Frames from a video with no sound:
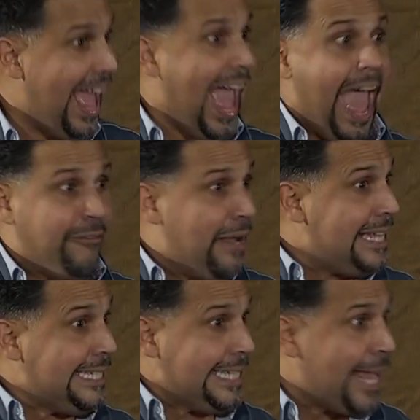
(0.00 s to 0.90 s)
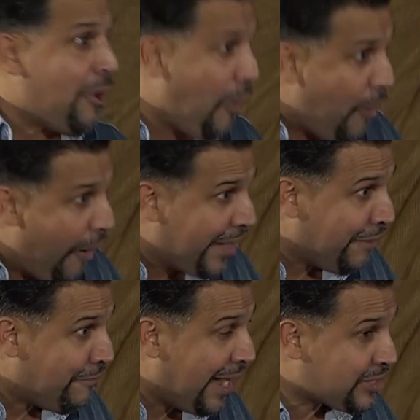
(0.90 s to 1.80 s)
Every single one
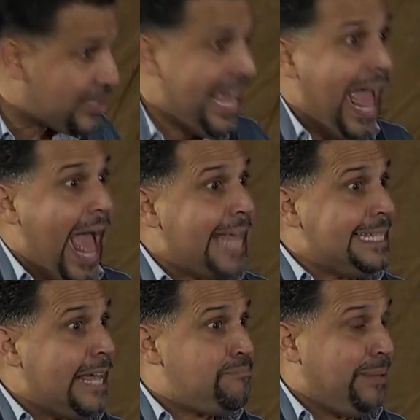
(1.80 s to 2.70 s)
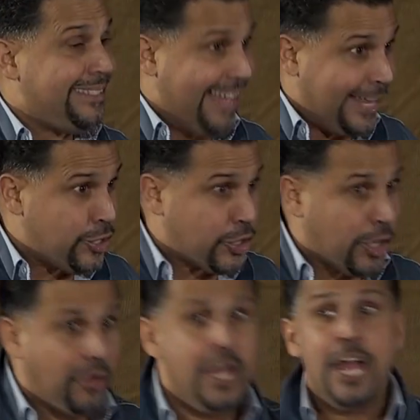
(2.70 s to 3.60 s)
of us has a
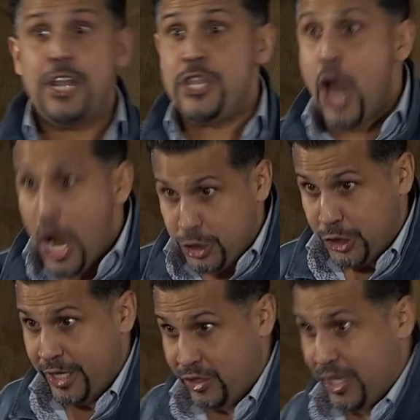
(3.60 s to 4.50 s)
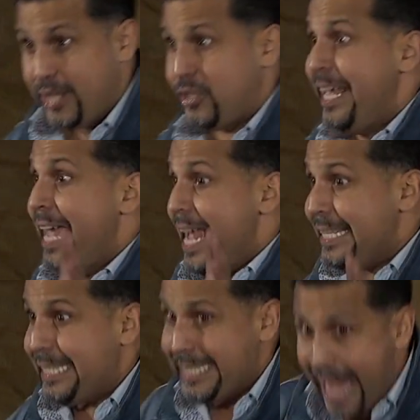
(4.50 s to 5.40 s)
potential narcissist
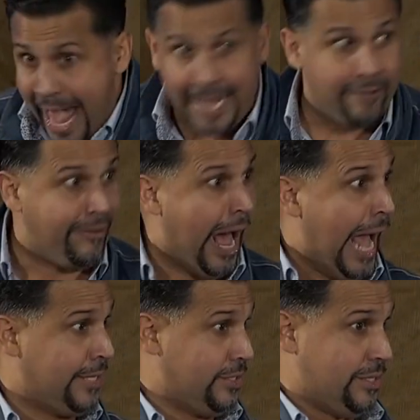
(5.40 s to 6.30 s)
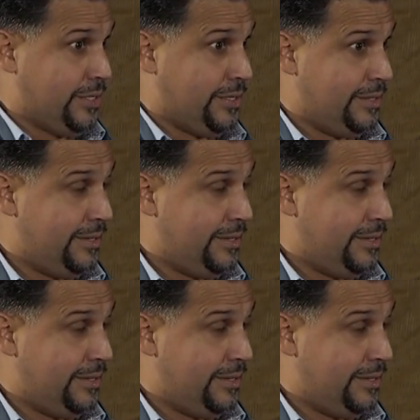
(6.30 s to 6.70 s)
inside of us.